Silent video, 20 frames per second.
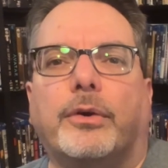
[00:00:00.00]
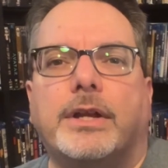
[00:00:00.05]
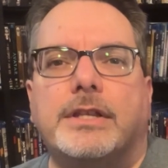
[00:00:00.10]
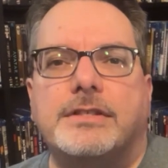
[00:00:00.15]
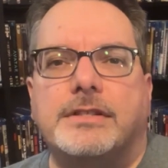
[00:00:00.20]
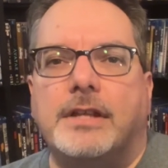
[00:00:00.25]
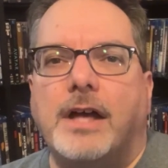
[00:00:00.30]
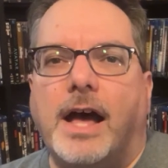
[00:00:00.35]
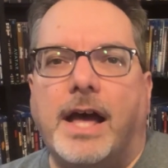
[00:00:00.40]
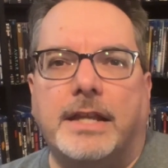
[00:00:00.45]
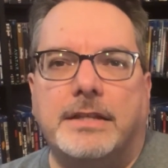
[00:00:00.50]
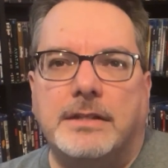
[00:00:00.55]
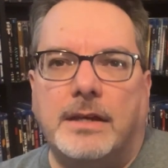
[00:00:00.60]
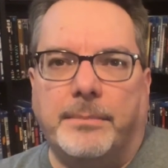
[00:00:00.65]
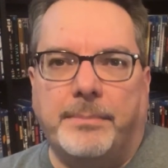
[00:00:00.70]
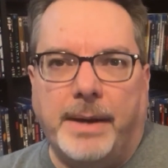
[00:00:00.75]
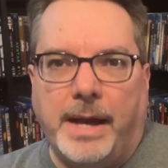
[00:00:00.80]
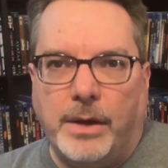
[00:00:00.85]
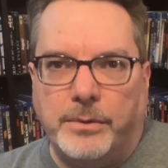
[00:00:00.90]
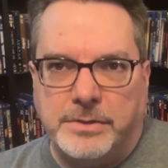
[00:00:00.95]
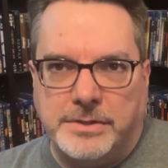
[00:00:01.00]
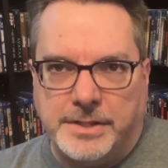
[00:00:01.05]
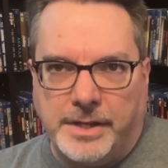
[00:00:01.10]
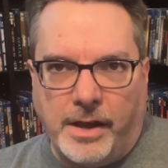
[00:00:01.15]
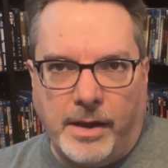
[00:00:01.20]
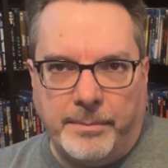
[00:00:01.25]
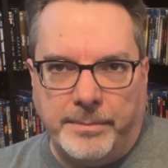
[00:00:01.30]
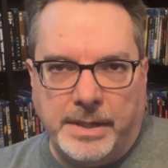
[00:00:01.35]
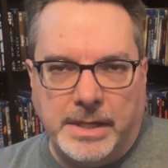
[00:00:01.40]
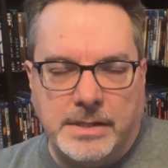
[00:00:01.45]
It's not about
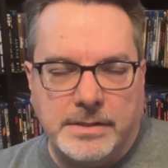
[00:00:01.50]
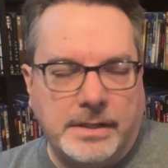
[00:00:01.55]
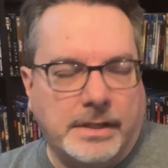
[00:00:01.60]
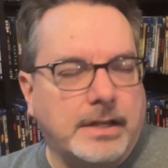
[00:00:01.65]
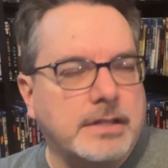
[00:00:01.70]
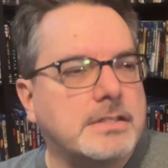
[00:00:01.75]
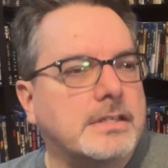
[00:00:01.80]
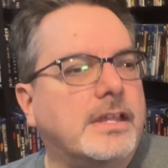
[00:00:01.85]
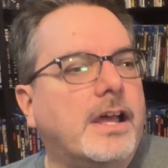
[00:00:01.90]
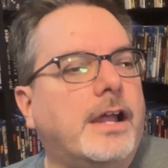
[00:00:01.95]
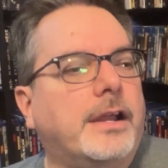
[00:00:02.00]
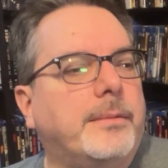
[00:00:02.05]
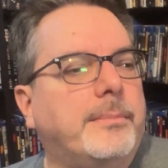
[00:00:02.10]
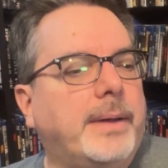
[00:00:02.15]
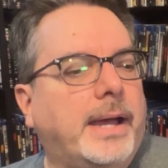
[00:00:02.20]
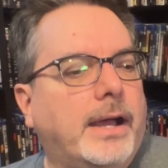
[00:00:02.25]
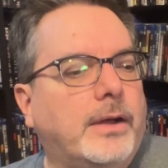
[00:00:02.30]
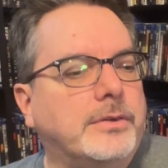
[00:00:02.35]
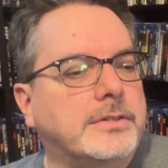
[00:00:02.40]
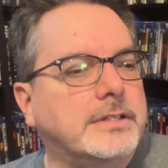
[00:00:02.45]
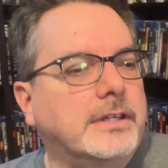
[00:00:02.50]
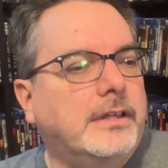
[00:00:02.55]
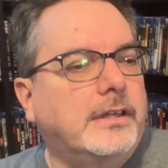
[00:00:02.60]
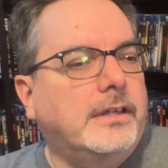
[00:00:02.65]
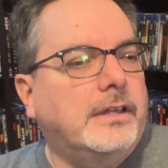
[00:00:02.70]
zombies and it's not about